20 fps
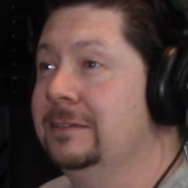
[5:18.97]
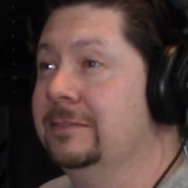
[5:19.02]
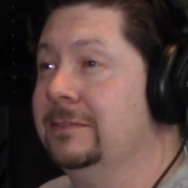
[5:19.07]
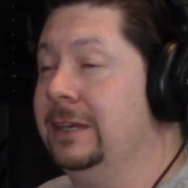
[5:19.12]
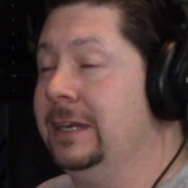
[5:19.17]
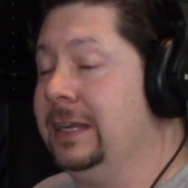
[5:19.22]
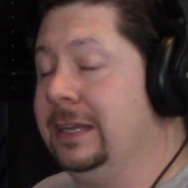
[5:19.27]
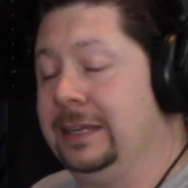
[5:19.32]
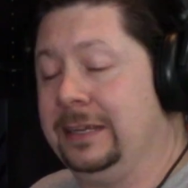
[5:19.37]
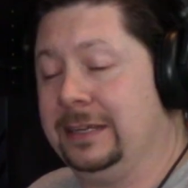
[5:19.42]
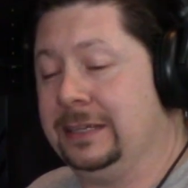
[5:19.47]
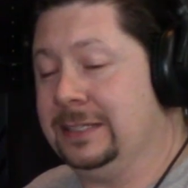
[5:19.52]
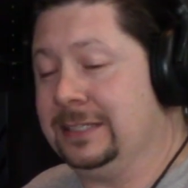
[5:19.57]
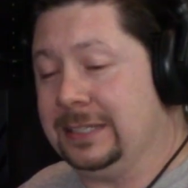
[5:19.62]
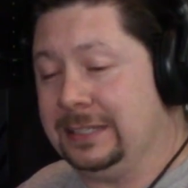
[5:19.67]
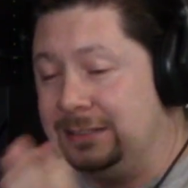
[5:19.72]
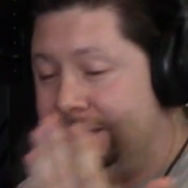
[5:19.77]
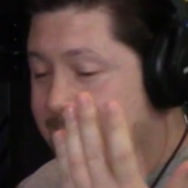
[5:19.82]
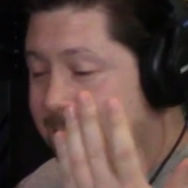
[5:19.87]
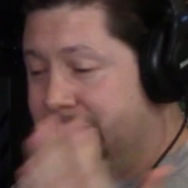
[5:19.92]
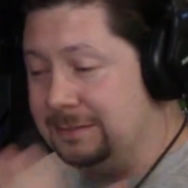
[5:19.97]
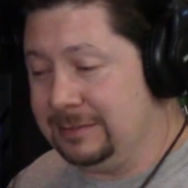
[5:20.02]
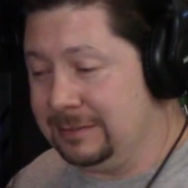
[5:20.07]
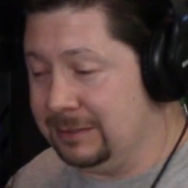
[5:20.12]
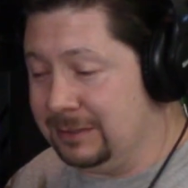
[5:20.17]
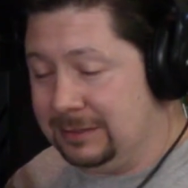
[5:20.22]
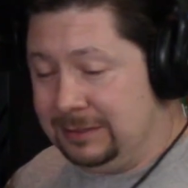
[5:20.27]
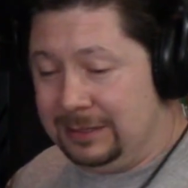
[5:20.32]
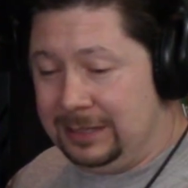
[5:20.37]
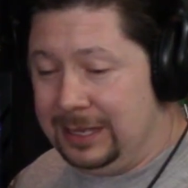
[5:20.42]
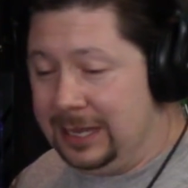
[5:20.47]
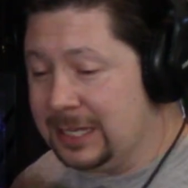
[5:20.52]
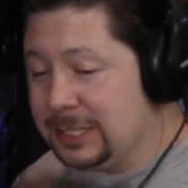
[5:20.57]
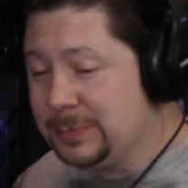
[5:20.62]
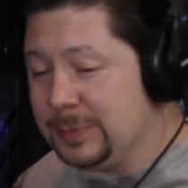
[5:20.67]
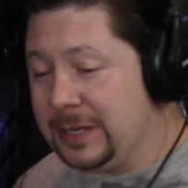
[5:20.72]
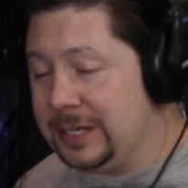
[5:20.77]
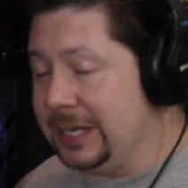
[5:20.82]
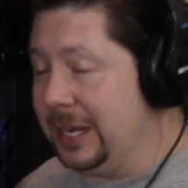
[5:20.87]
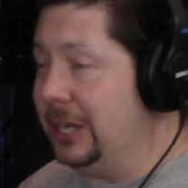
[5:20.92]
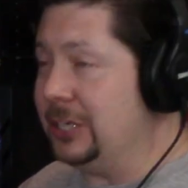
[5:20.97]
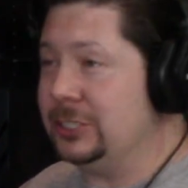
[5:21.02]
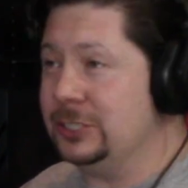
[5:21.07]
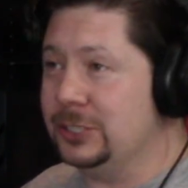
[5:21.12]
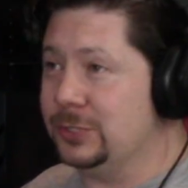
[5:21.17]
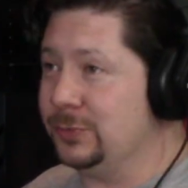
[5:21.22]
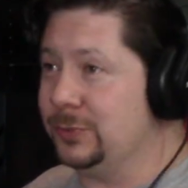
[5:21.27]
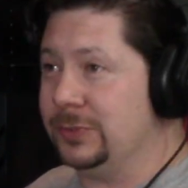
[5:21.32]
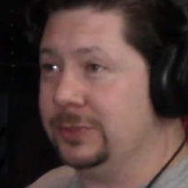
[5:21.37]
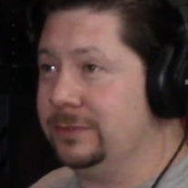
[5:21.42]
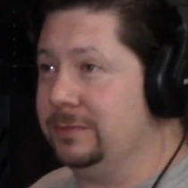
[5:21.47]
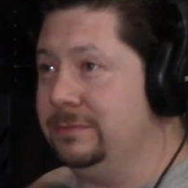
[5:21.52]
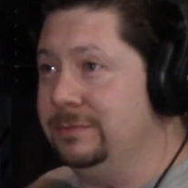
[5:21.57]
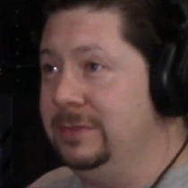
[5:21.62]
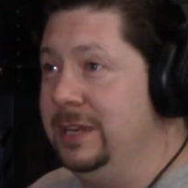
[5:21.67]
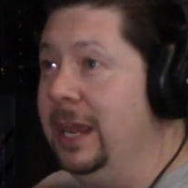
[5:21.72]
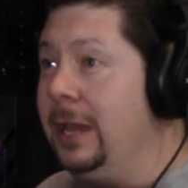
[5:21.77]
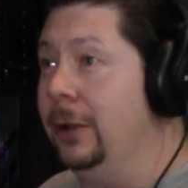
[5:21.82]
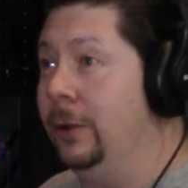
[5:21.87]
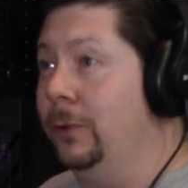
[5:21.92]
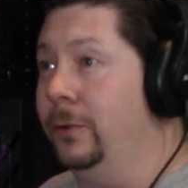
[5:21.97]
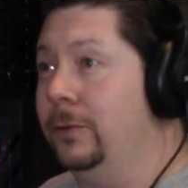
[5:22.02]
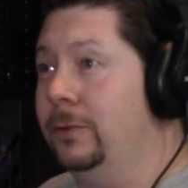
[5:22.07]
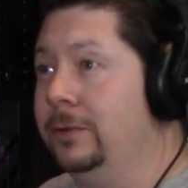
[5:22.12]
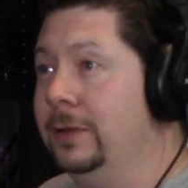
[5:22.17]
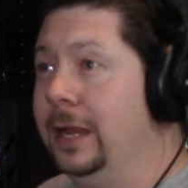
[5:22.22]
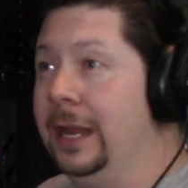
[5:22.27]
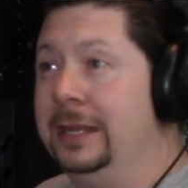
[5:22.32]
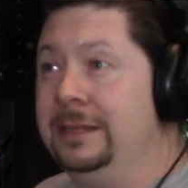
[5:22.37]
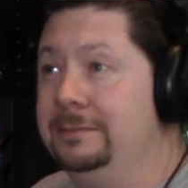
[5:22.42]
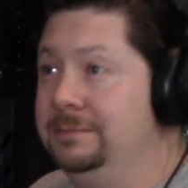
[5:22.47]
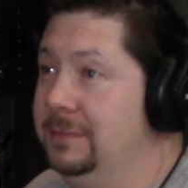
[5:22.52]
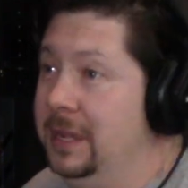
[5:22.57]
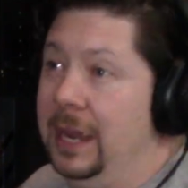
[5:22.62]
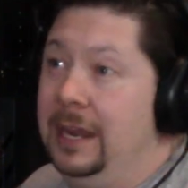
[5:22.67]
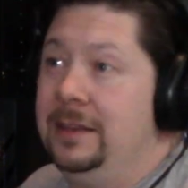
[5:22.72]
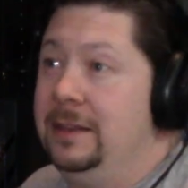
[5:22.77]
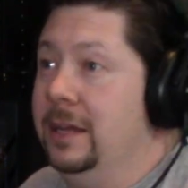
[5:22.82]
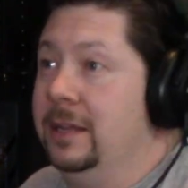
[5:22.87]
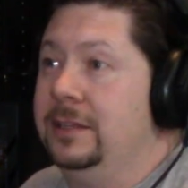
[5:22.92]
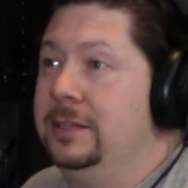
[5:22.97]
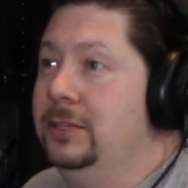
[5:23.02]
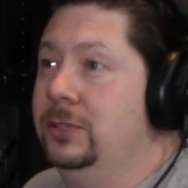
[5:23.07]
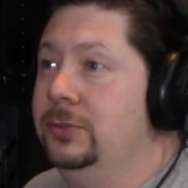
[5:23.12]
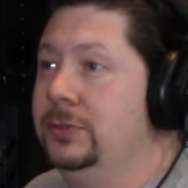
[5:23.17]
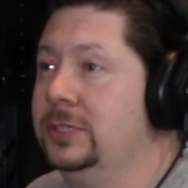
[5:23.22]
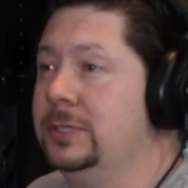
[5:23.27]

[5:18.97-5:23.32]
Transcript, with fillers: Right. Because the expectations were nil. I had nothing to